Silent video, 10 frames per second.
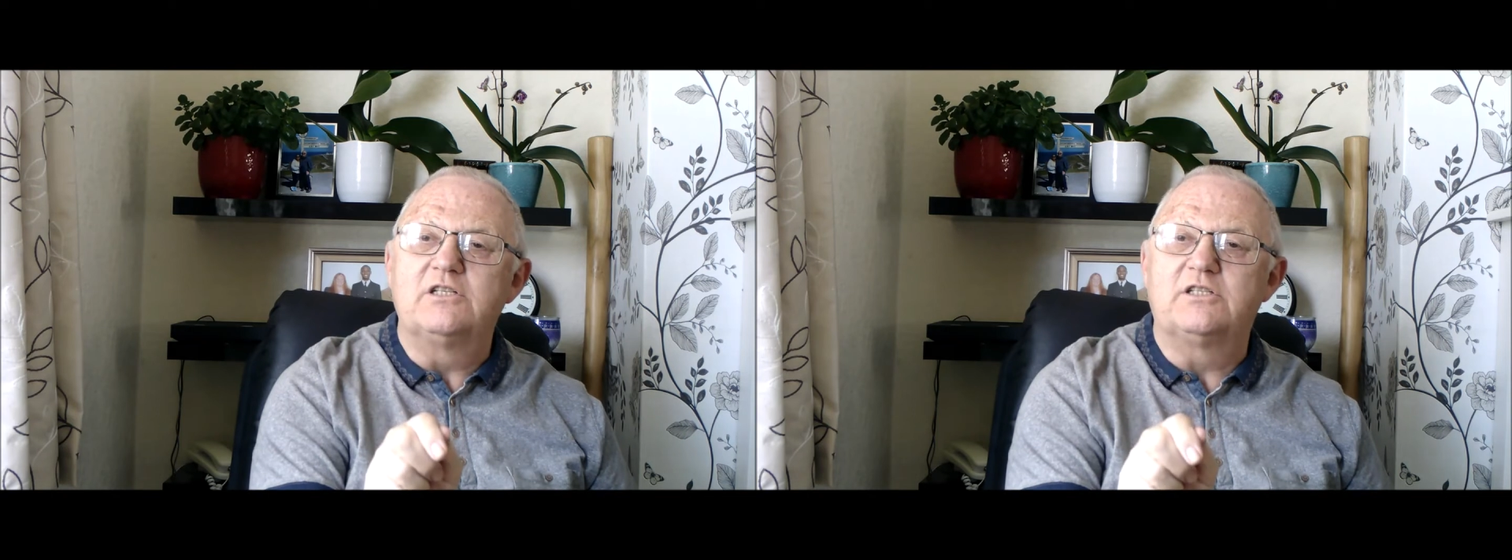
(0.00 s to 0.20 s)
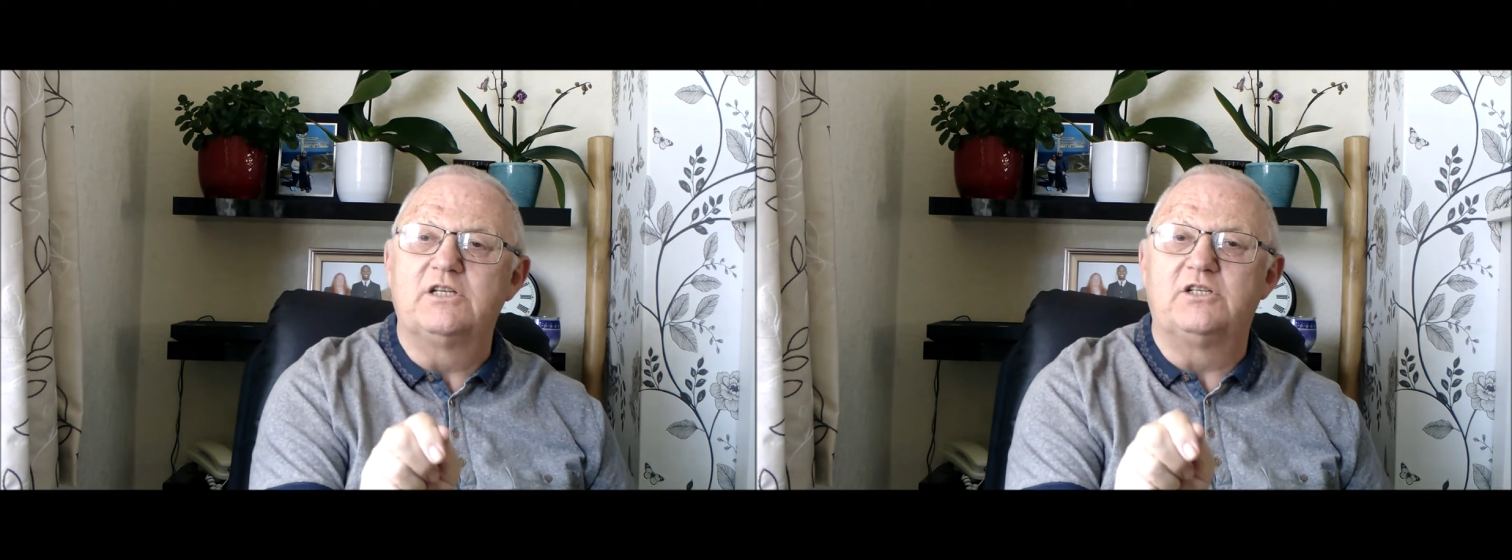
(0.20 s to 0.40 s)

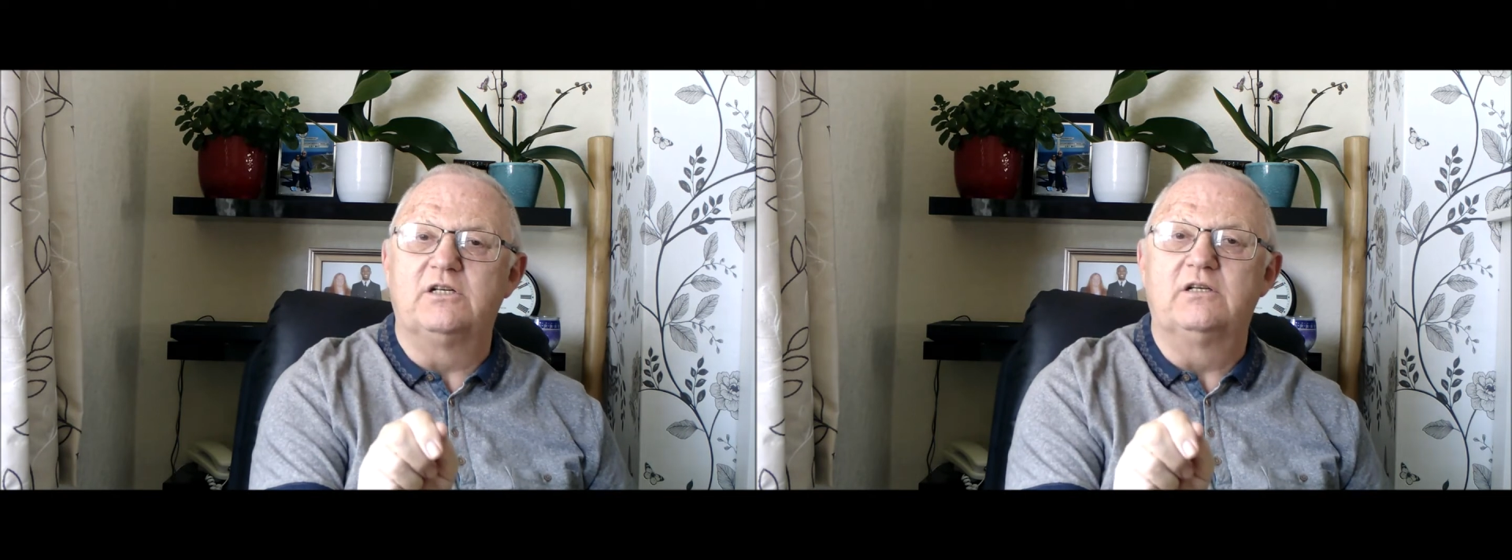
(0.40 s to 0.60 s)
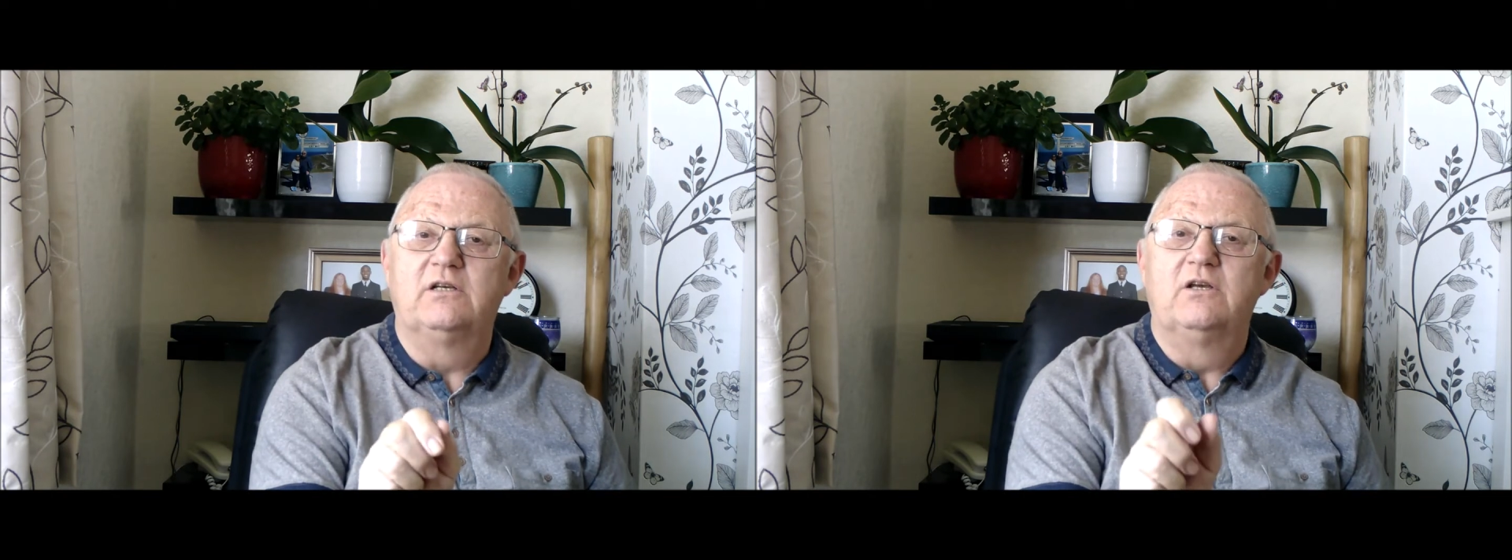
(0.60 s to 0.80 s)

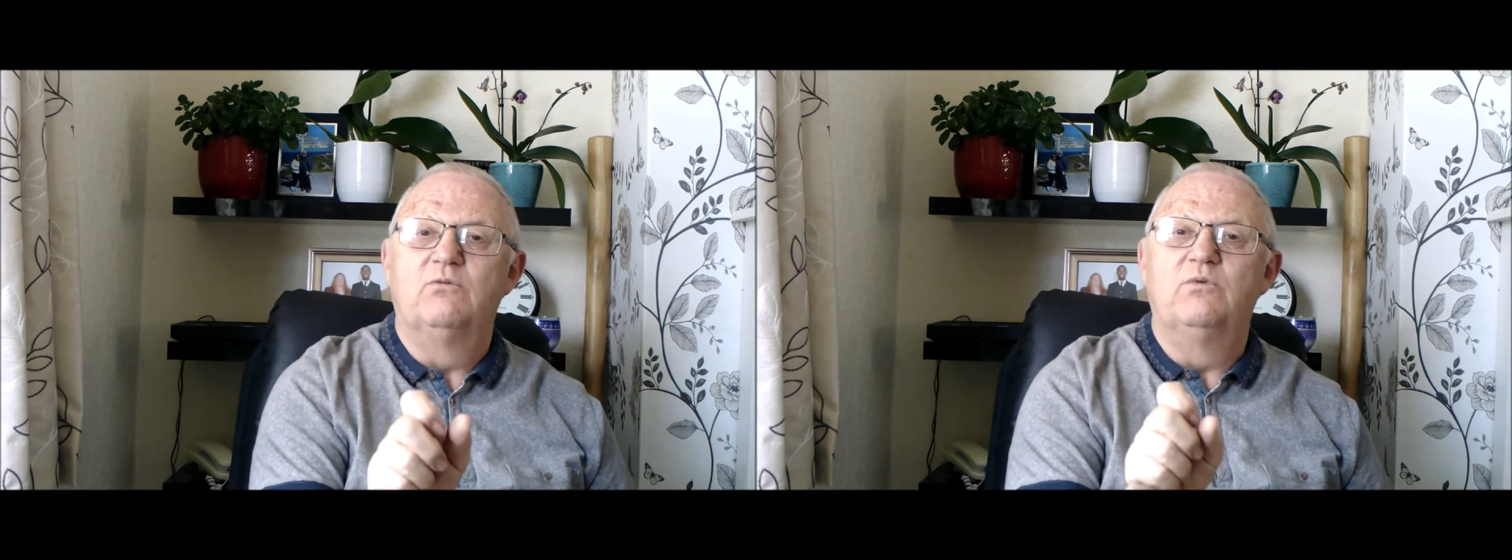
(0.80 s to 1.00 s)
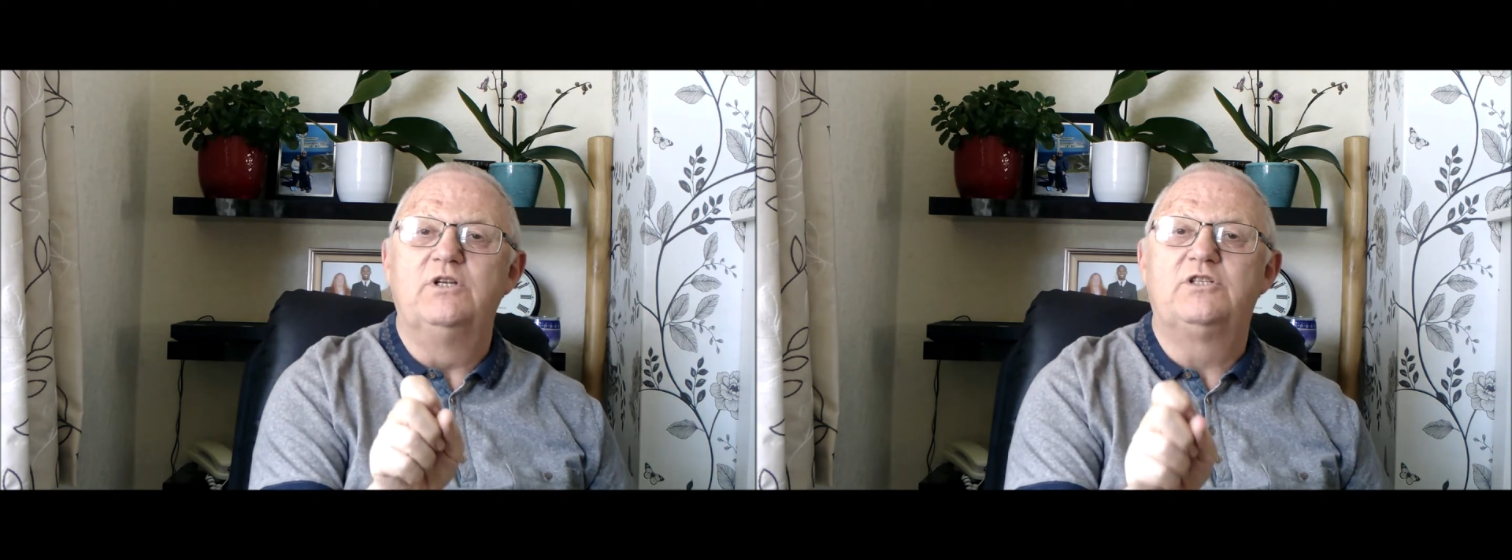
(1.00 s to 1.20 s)
decision,
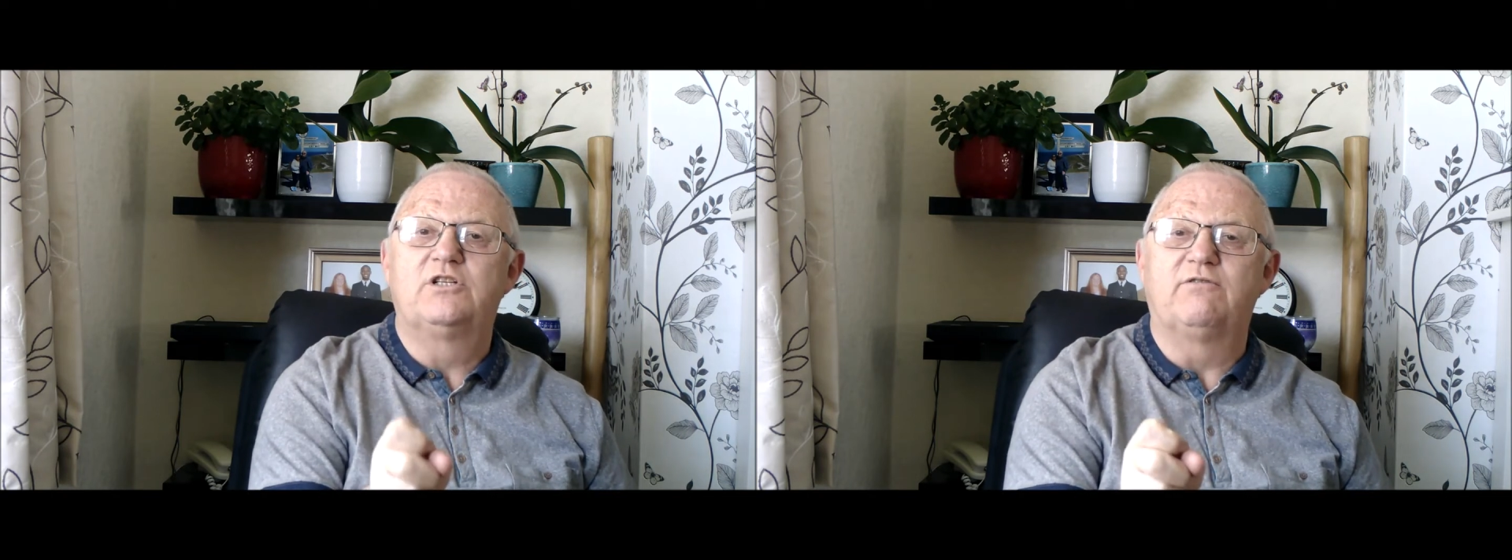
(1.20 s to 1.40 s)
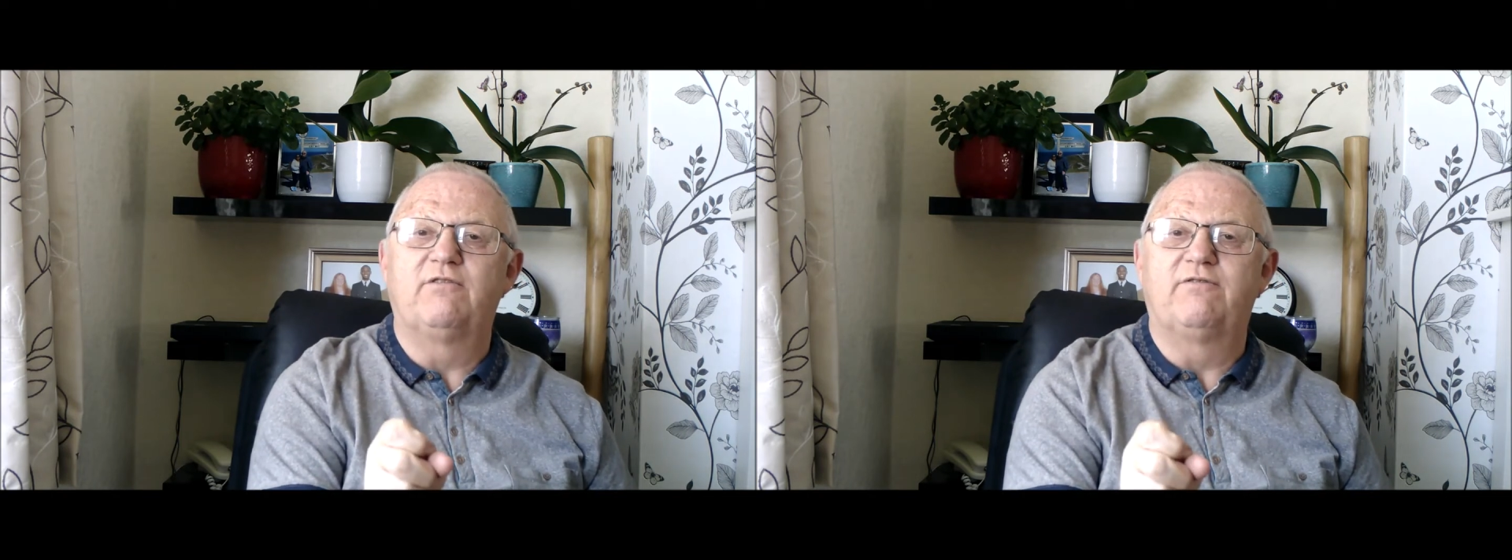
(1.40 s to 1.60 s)
we
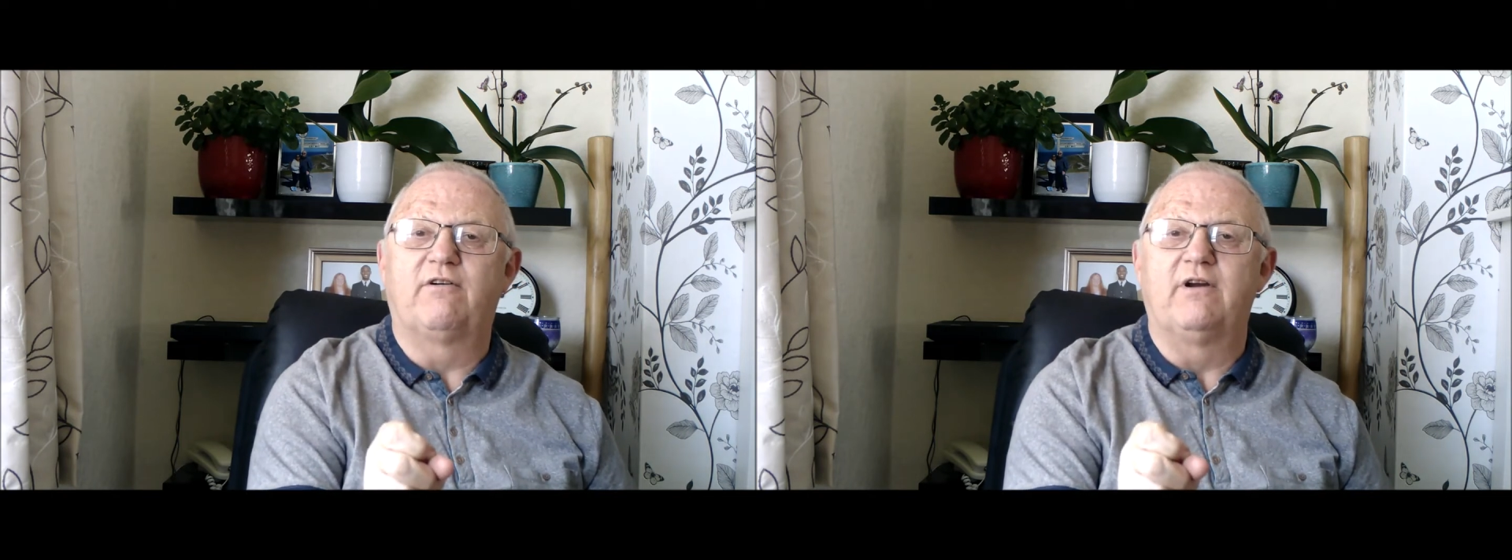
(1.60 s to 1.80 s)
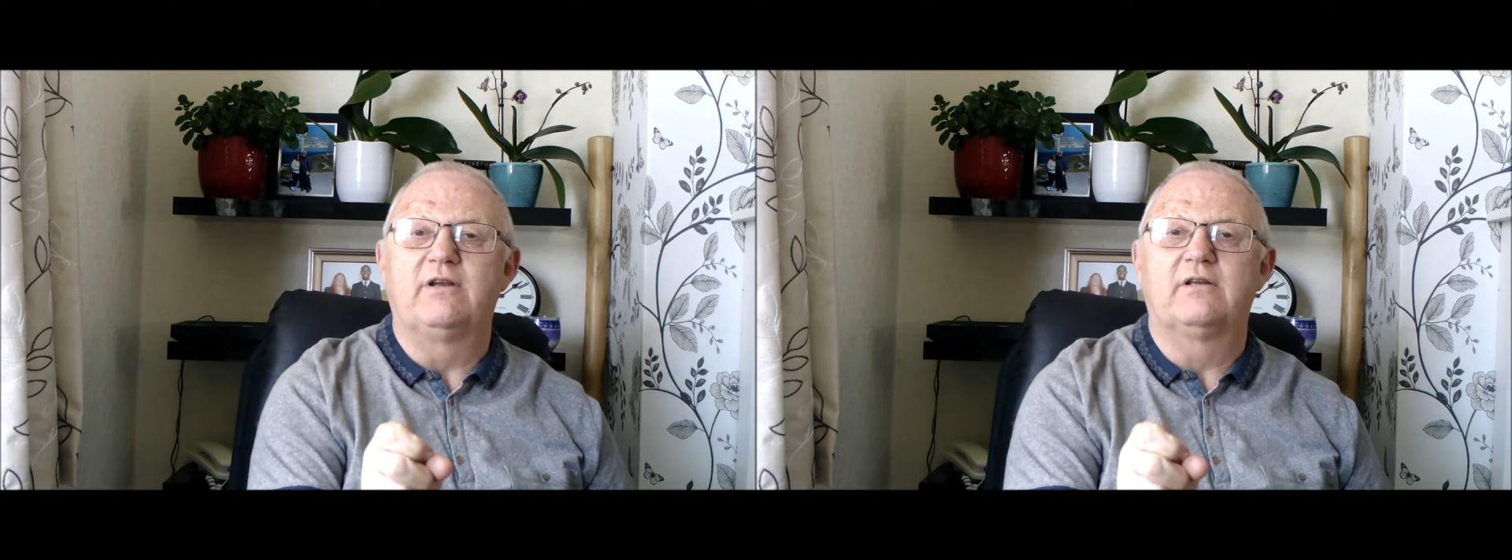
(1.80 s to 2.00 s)
suffer
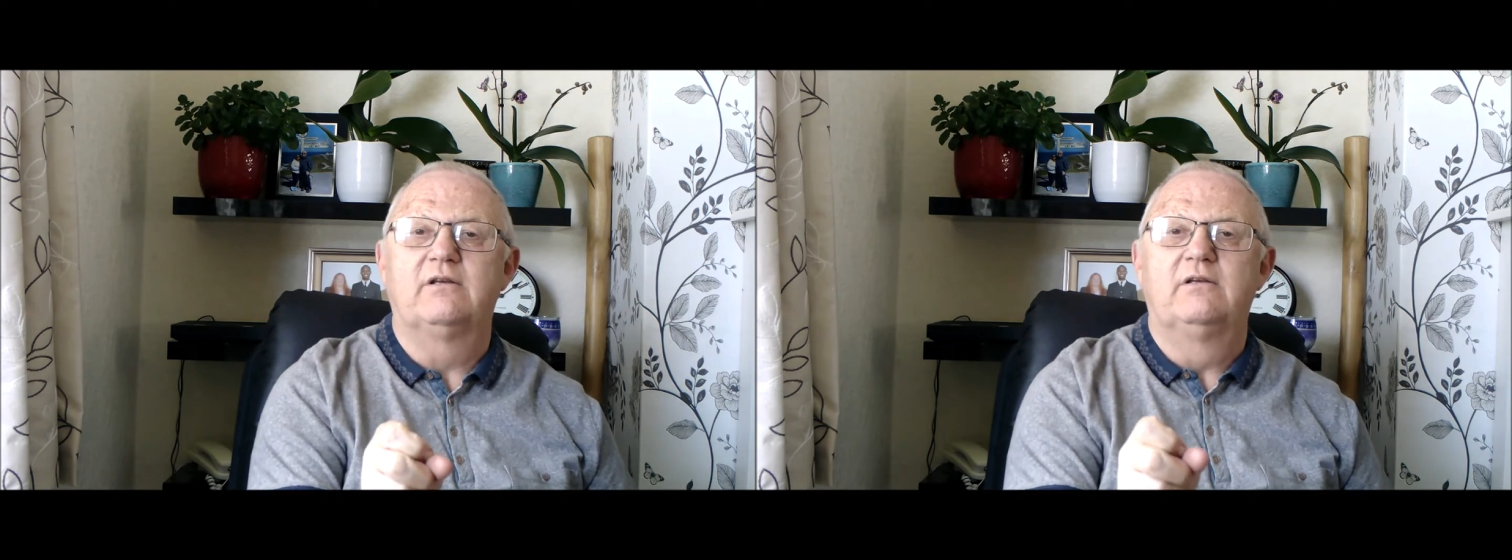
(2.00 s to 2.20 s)
for it.